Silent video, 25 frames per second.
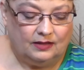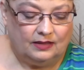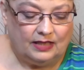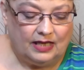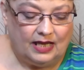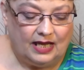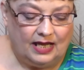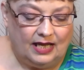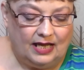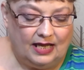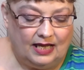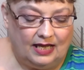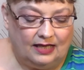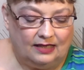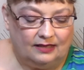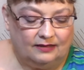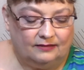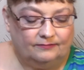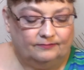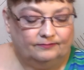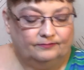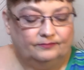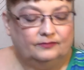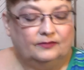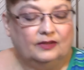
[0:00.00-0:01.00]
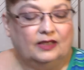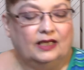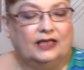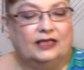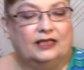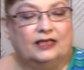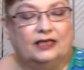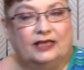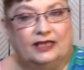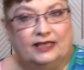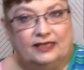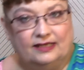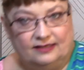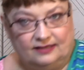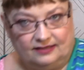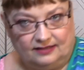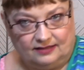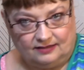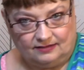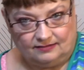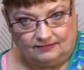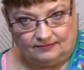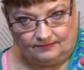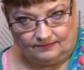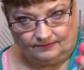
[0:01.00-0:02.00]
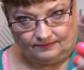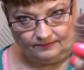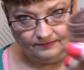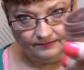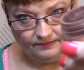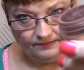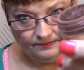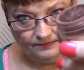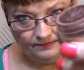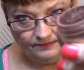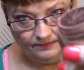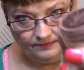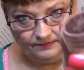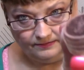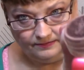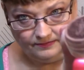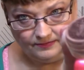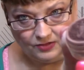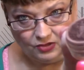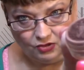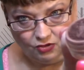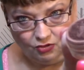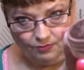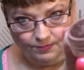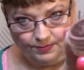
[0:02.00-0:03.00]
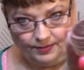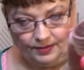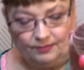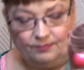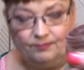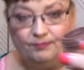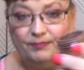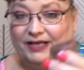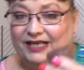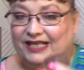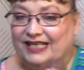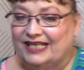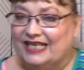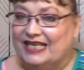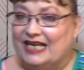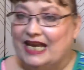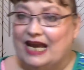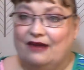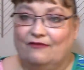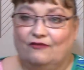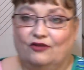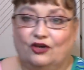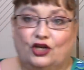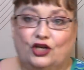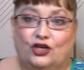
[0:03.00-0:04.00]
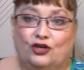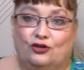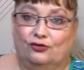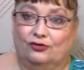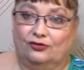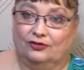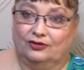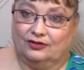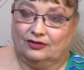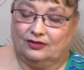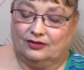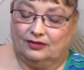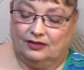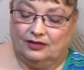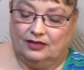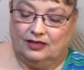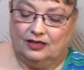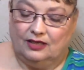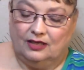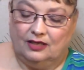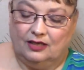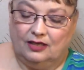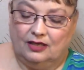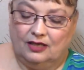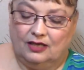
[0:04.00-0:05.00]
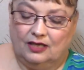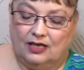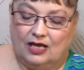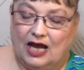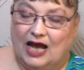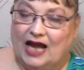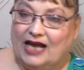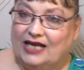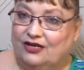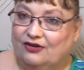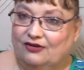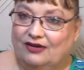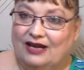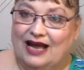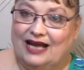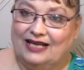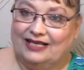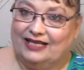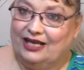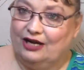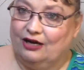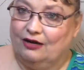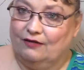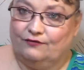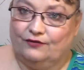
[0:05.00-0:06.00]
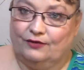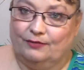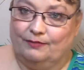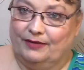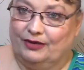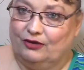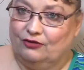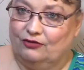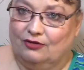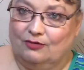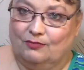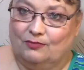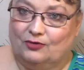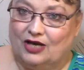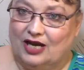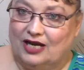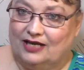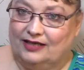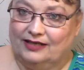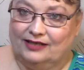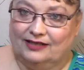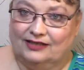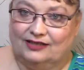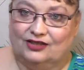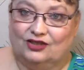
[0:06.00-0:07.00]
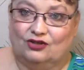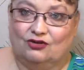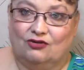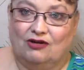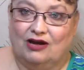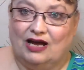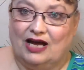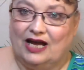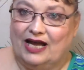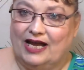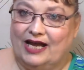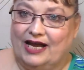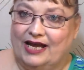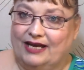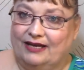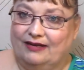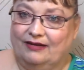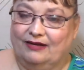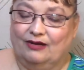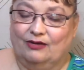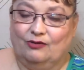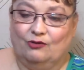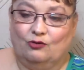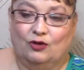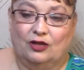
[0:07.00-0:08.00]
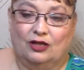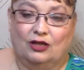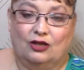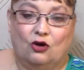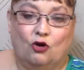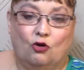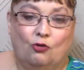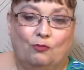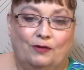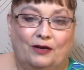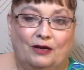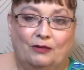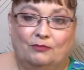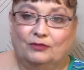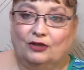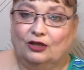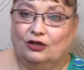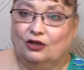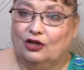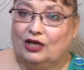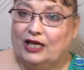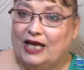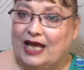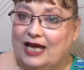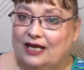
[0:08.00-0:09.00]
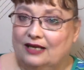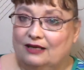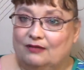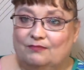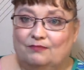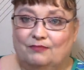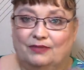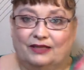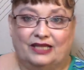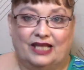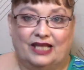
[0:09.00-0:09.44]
Ah, and it is open but never used. I do not care for mineral products, so I will open them to look at them, but